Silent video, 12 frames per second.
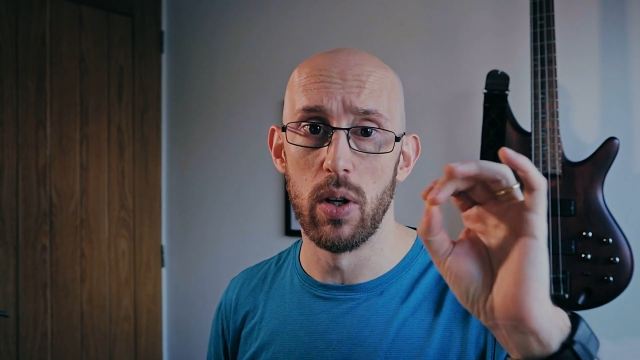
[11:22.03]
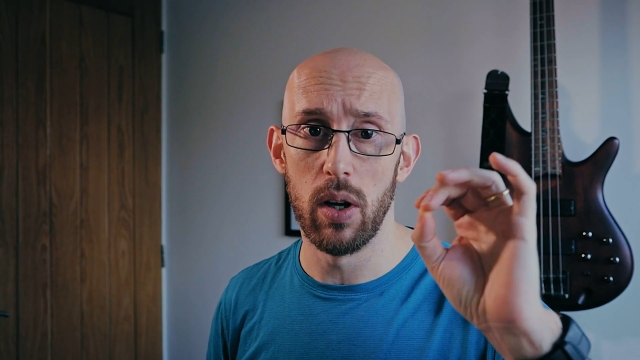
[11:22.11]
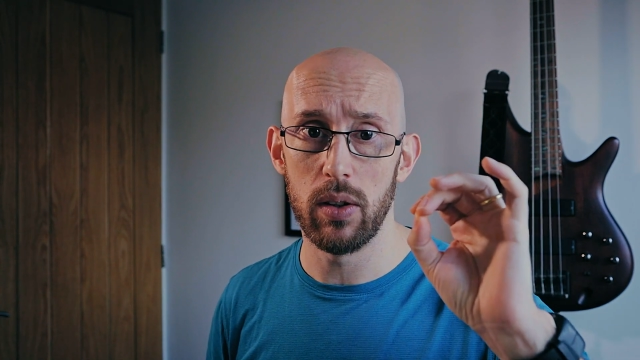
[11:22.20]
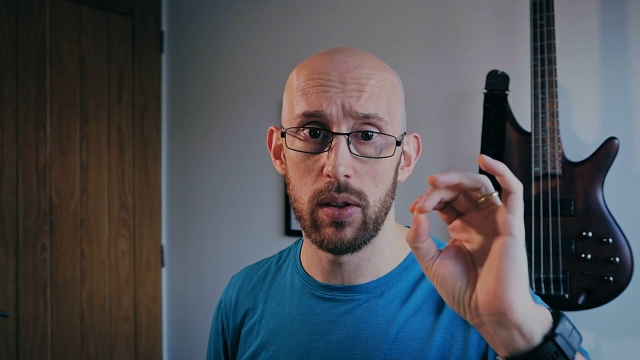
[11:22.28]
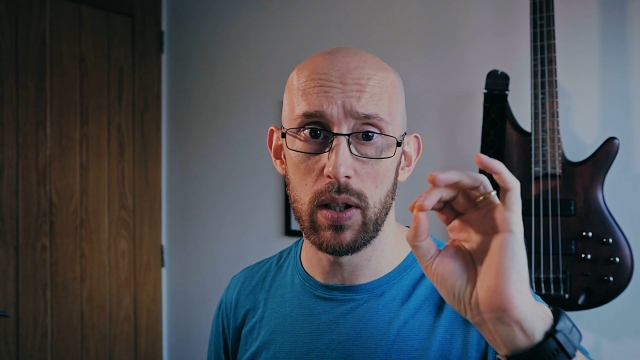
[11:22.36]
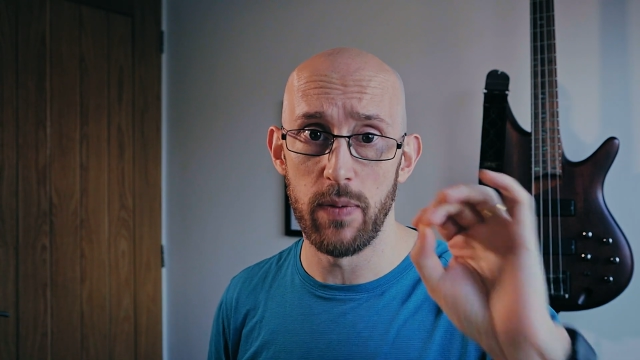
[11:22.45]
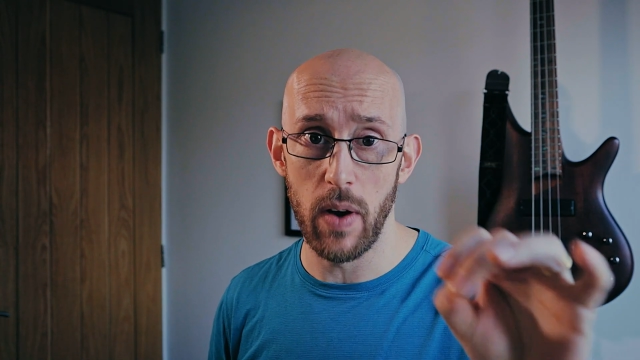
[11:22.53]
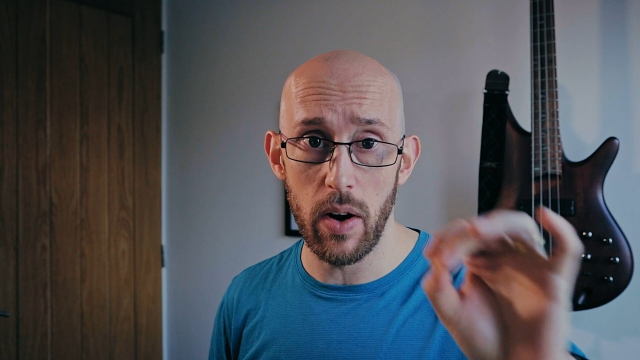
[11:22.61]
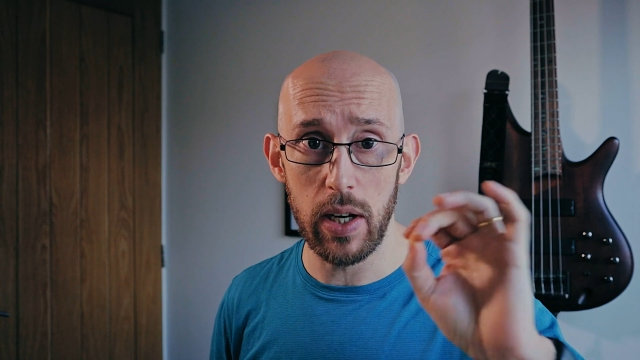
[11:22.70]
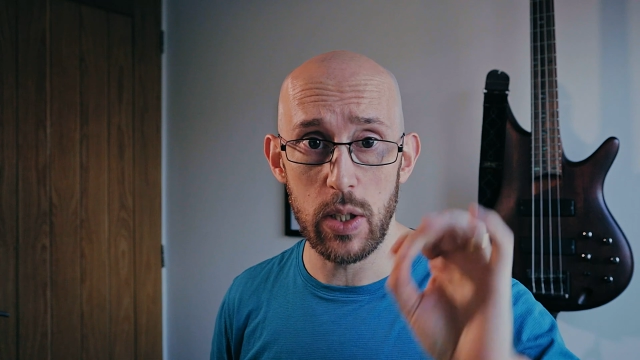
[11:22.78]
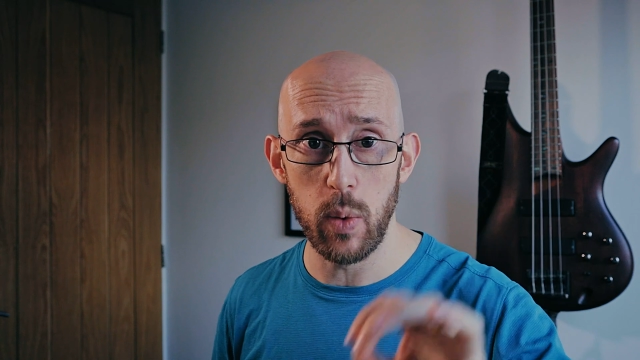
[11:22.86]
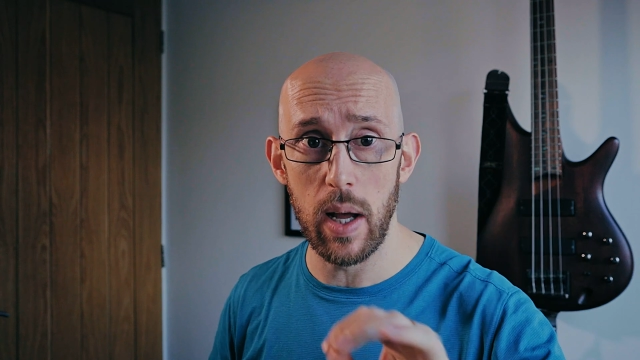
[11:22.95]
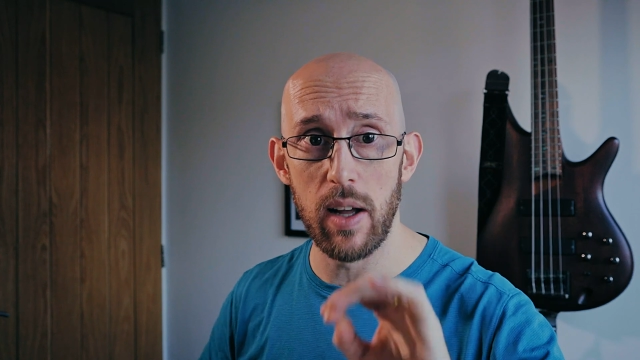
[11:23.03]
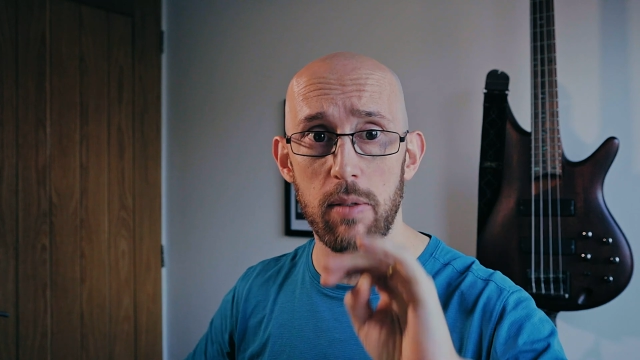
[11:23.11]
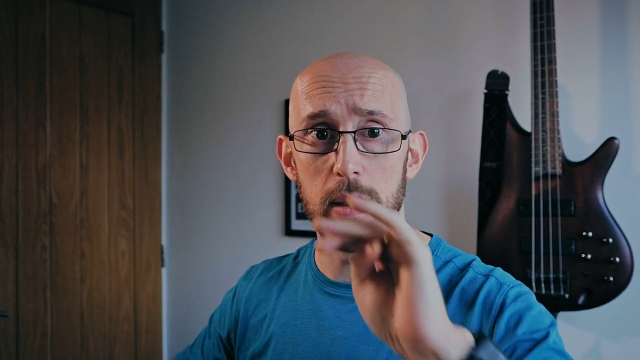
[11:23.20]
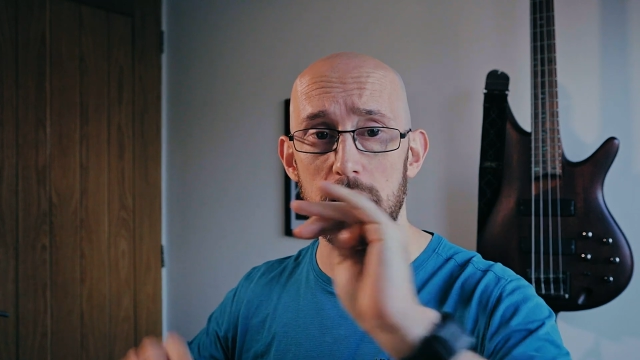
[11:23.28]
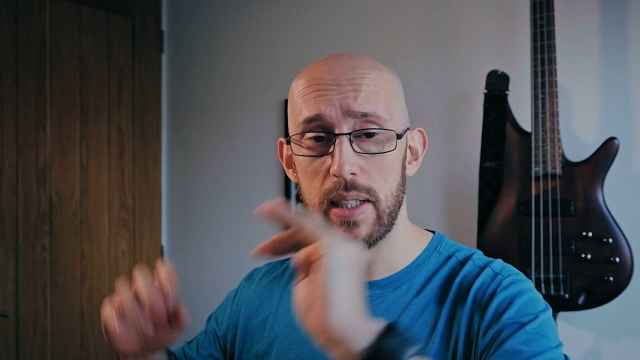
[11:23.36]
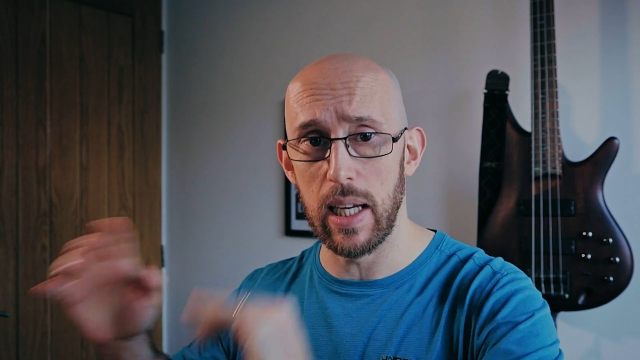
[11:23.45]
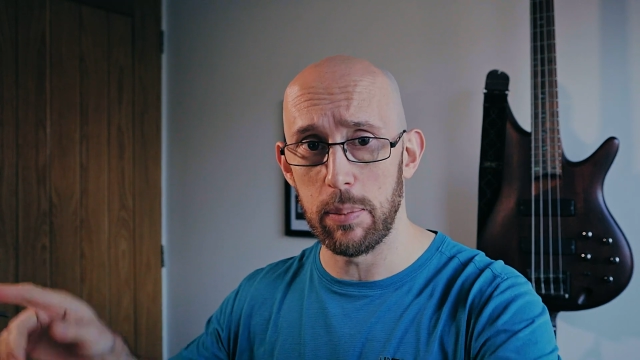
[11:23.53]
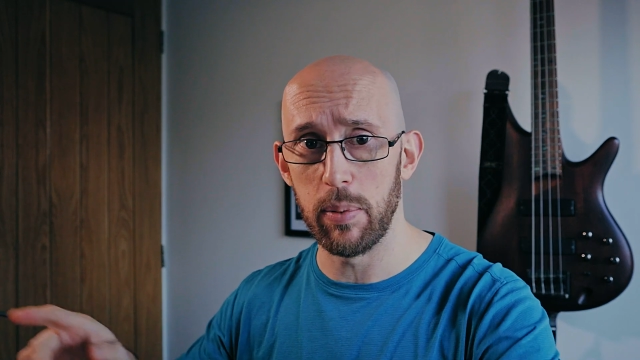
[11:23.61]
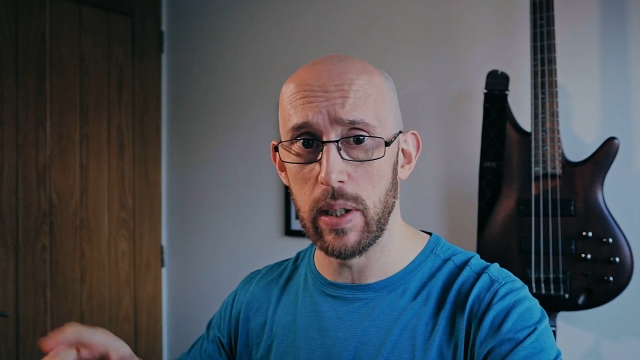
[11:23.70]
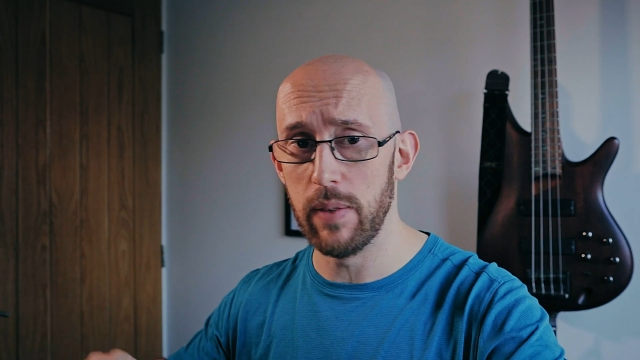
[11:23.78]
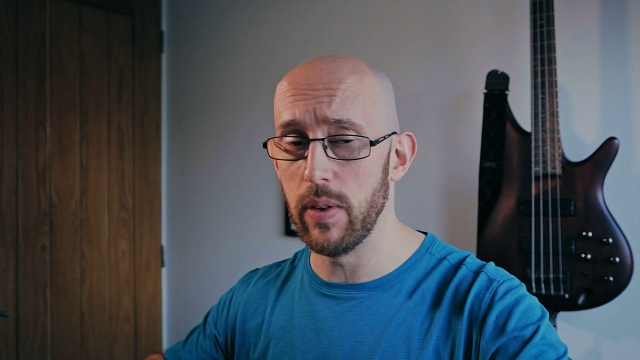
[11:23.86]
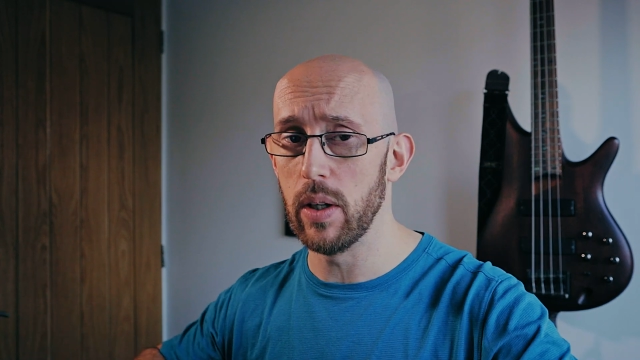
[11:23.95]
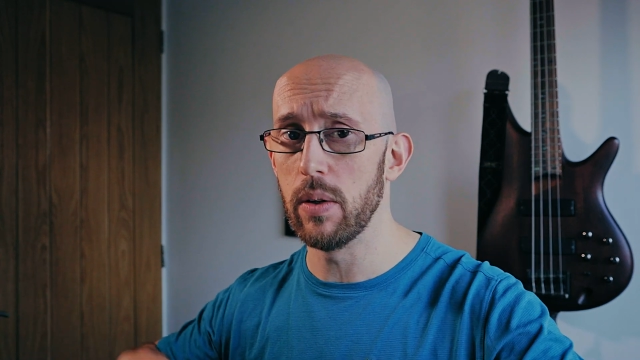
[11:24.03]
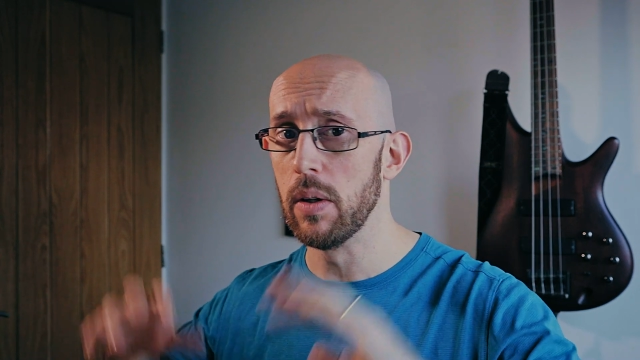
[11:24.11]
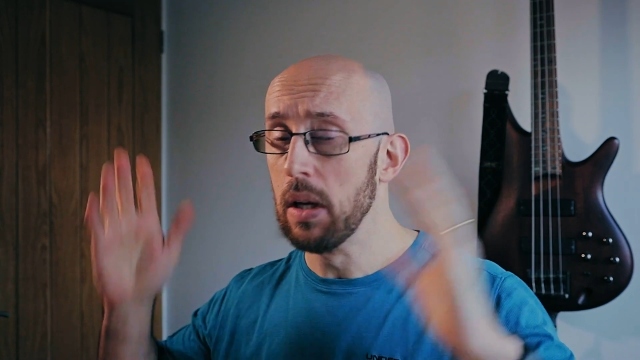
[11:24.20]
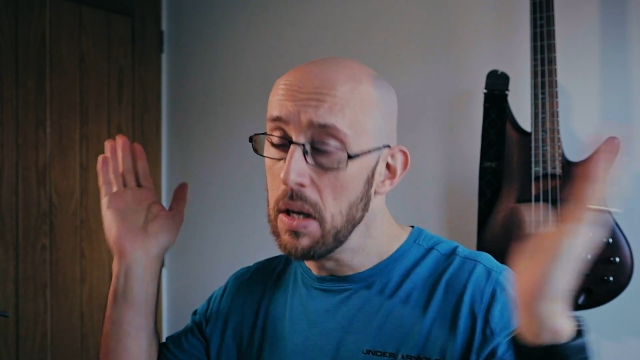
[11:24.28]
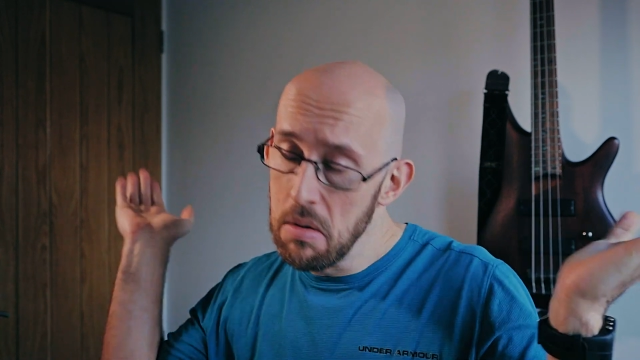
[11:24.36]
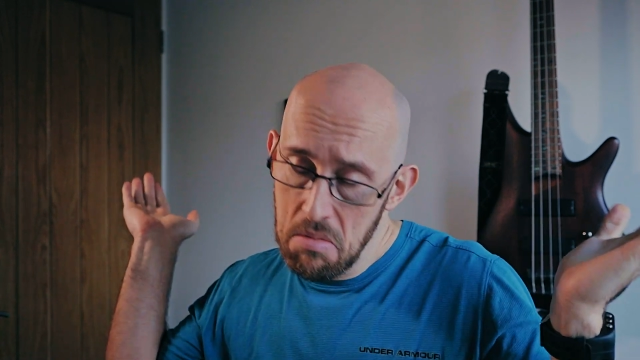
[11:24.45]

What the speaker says: not Safari 12, but the tech preview.